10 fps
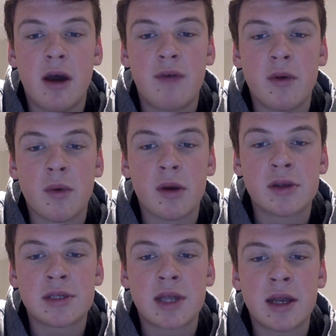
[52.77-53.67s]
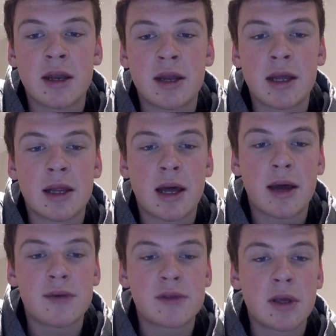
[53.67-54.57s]
of the world's day to day
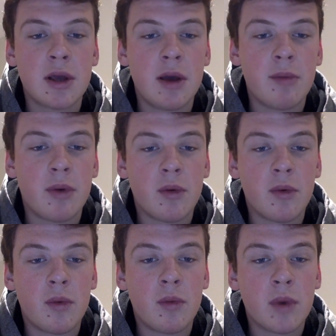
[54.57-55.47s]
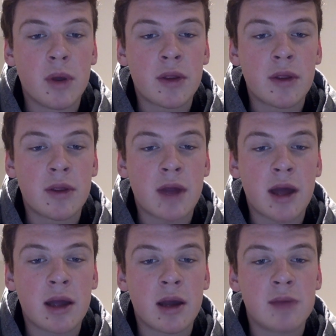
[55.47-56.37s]
lives, but with
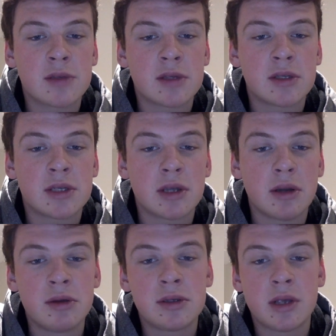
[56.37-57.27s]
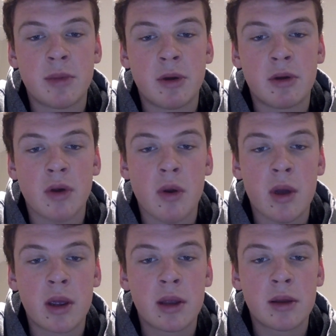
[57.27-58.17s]
that comes concerns about
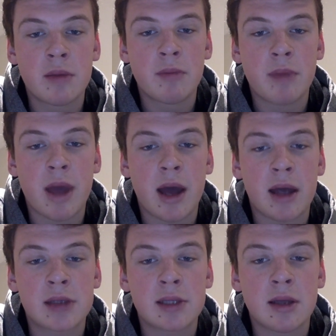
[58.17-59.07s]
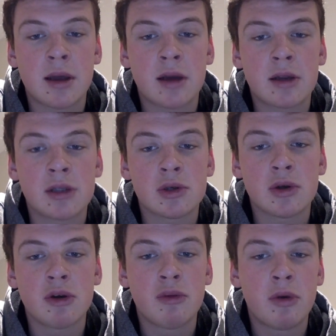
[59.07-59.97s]
growing past the
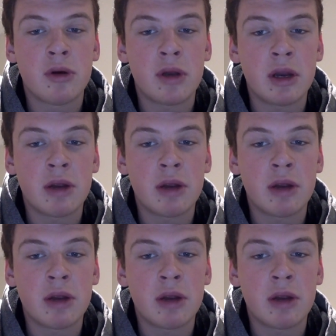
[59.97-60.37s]
uncontrollable and